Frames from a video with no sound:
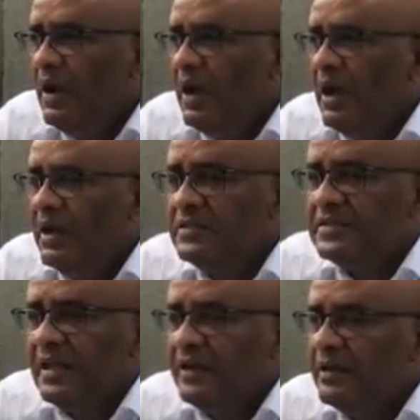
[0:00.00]
and
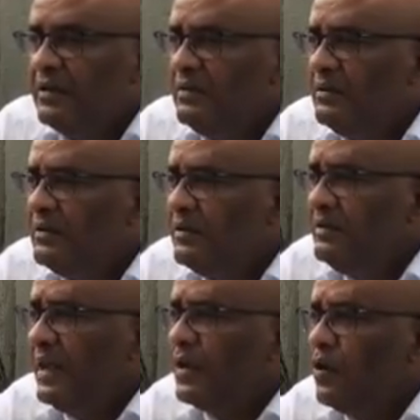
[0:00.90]
said
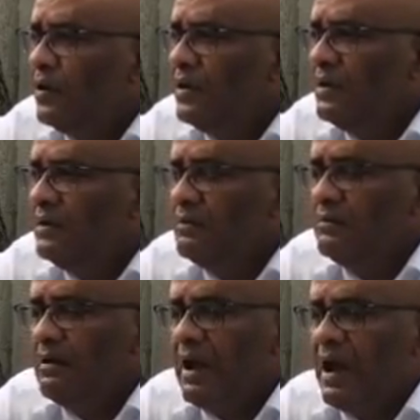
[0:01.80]
they couldn't
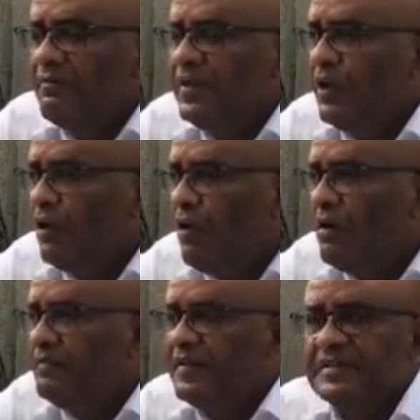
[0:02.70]
have their
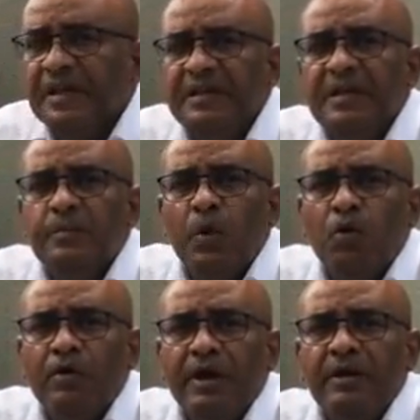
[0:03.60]
office
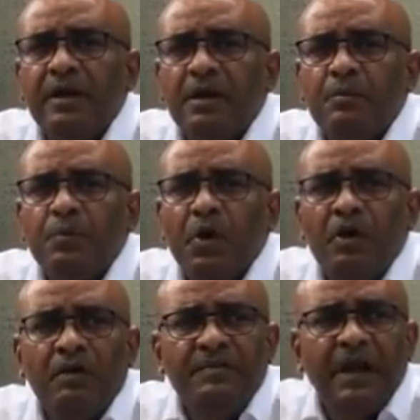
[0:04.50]
anymore in the compound
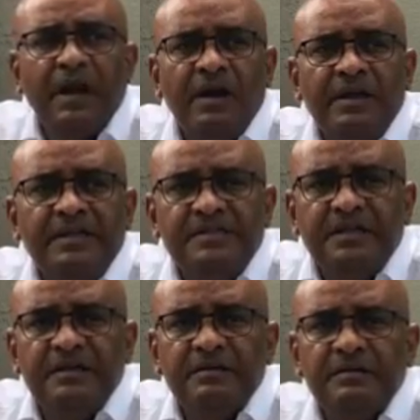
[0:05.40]
of the
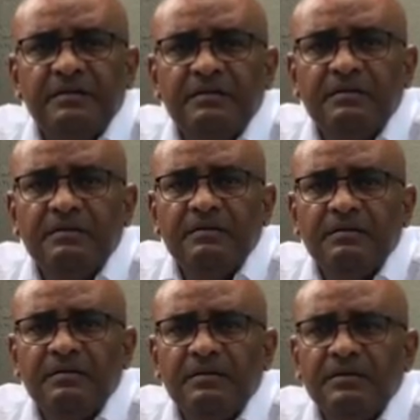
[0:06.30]
RDC.
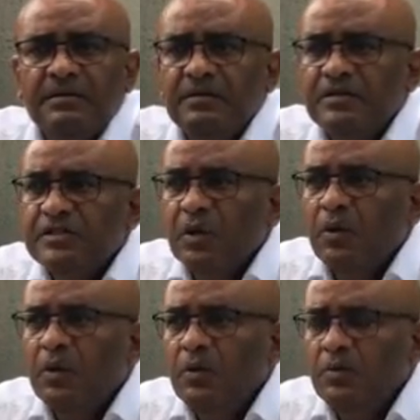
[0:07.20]

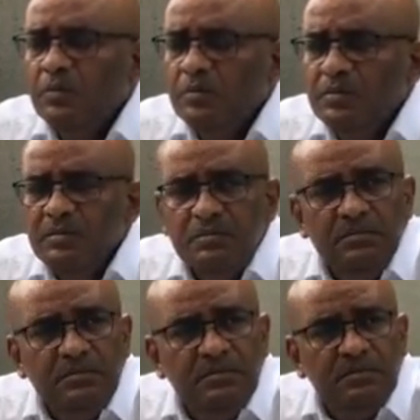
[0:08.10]
So
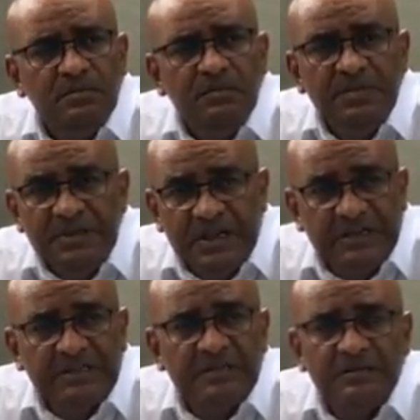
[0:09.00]

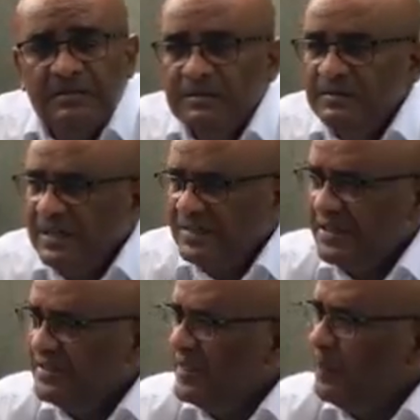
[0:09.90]
this
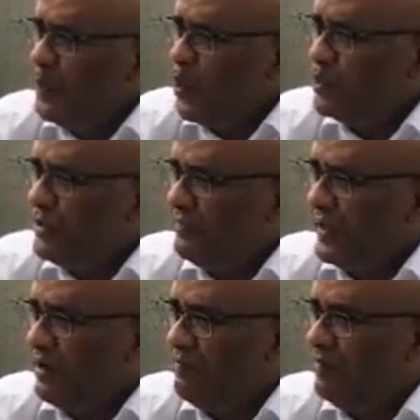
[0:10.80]
is the approach of the
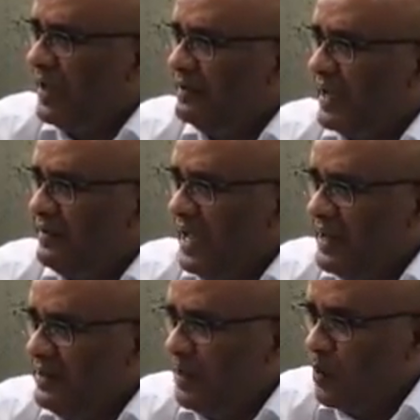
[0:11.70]
government. And
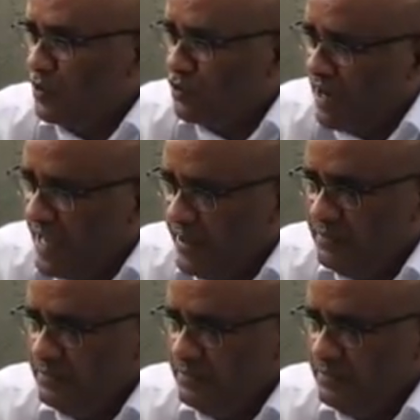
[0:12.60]
then they were trying